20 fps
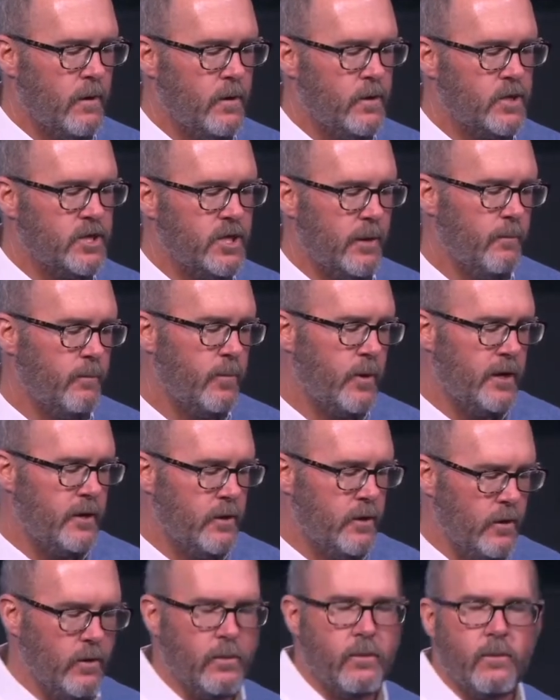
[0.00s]
You simply
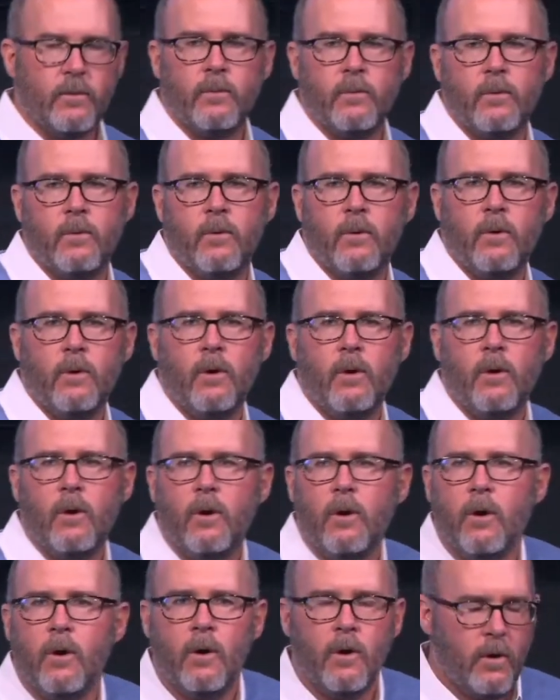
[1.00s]
do
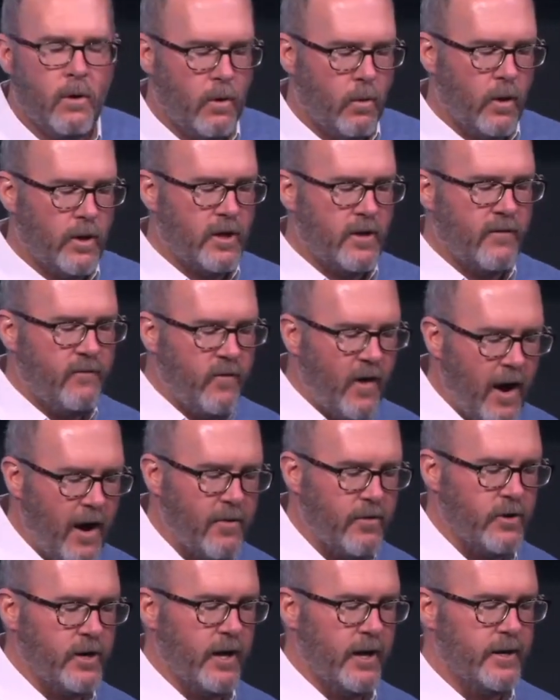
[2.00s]
what the
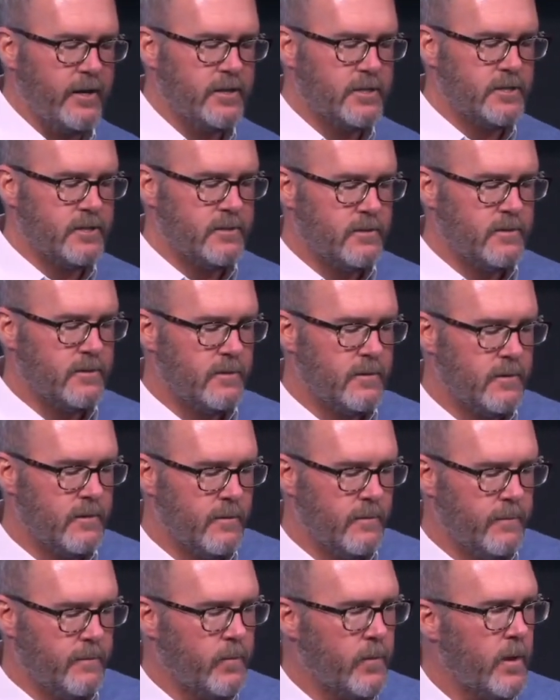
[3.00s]
Father does.
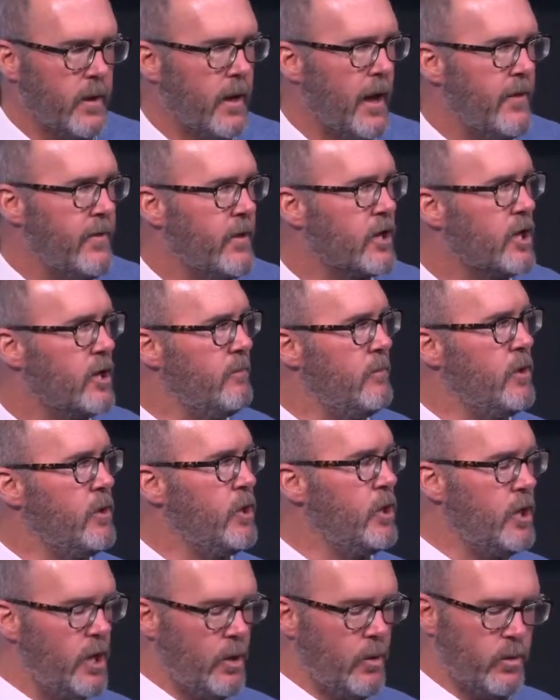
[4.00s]
And the
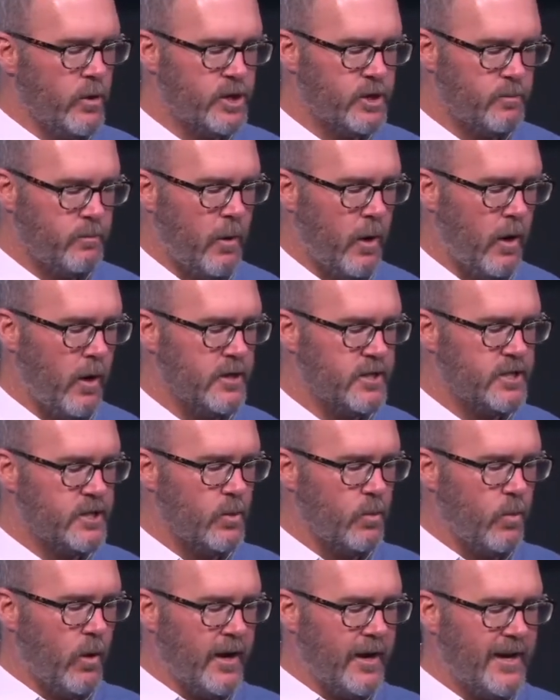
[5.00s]
community responds
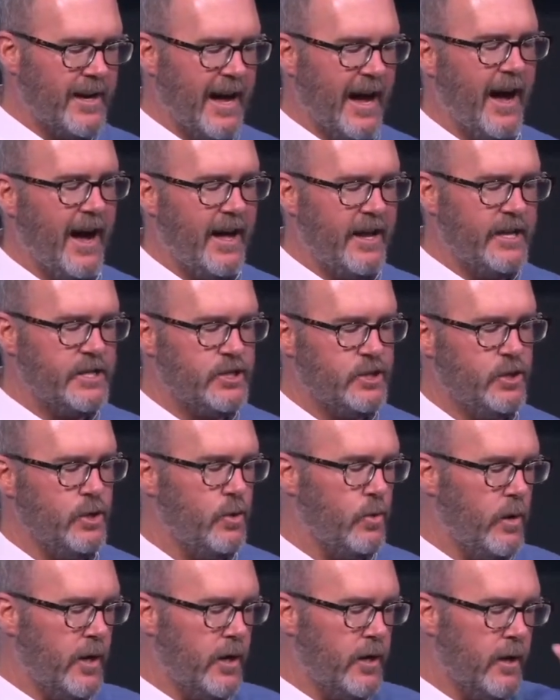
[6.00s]
to what God is
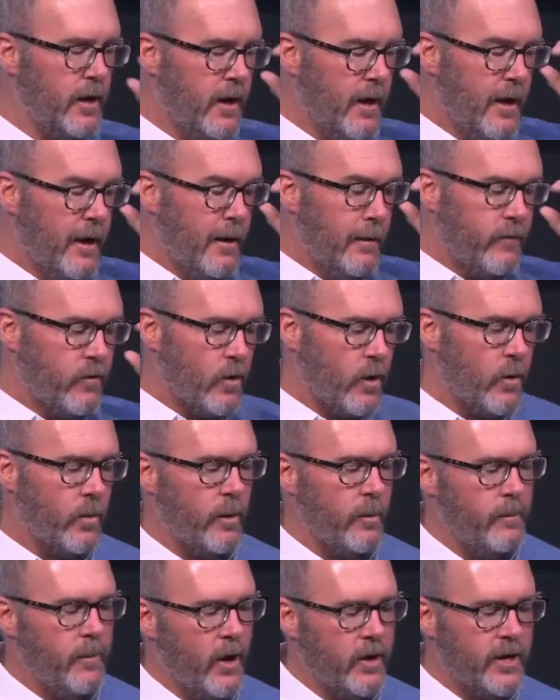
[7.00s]
doing for a
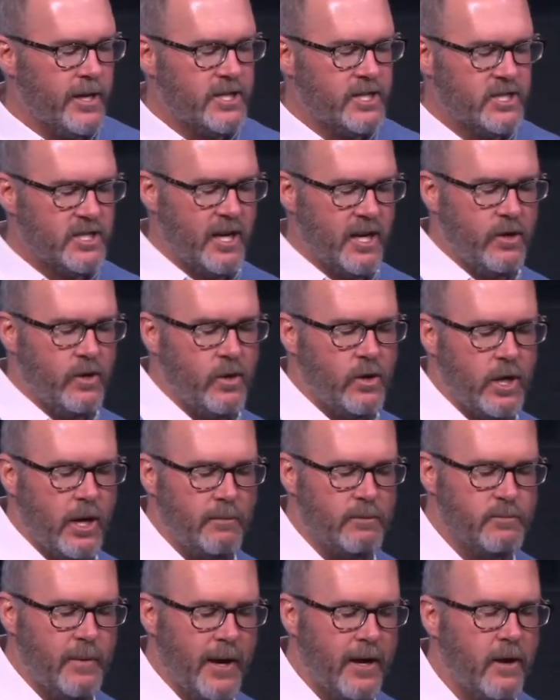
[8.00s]
rebellious son who
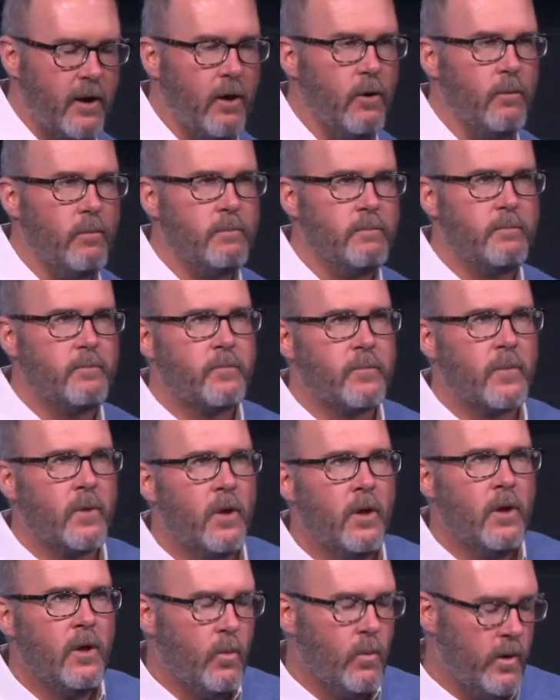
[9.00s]
comes back home.
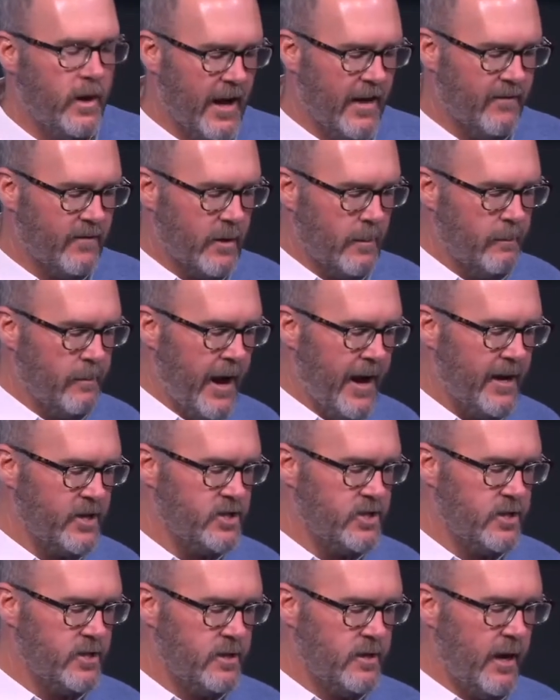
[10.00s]
We have
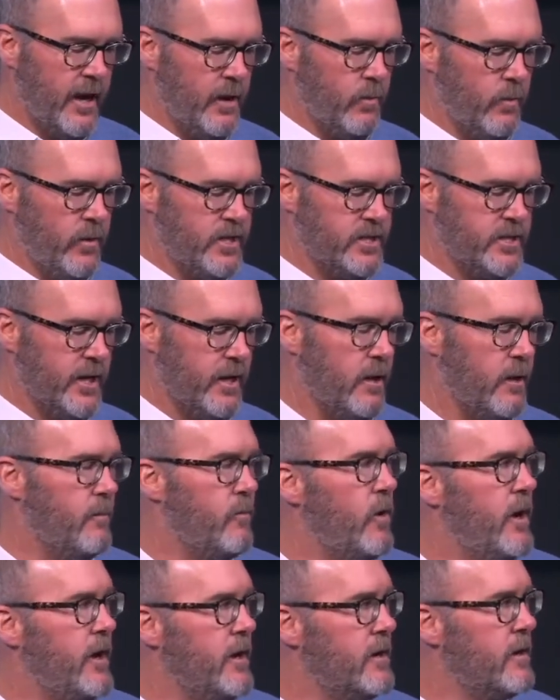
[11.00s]
compassion and we
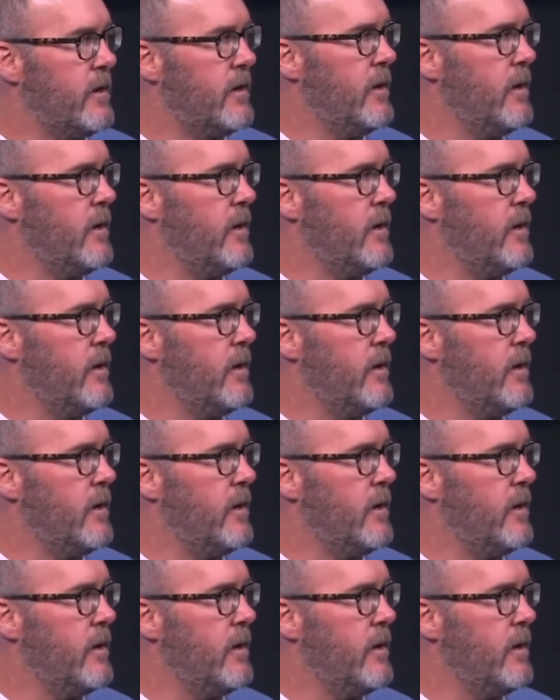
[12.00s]
celebrate.